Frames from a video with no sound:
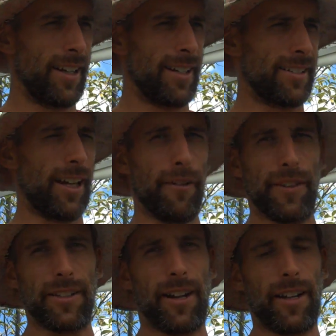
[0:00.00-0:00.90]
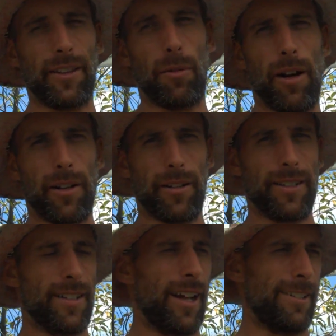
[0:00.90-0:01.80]
stuff that's not in the water
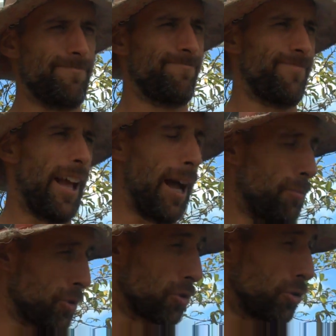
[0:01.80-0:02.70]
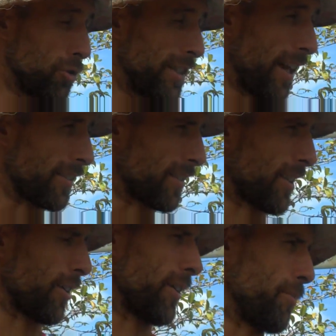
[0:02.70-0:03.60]
that's not absolutely
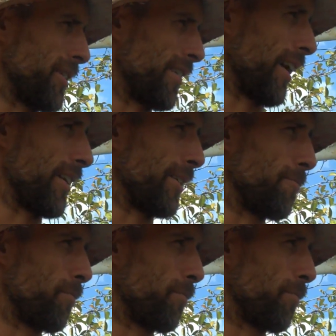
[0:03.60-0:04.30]
necessary to be sanded.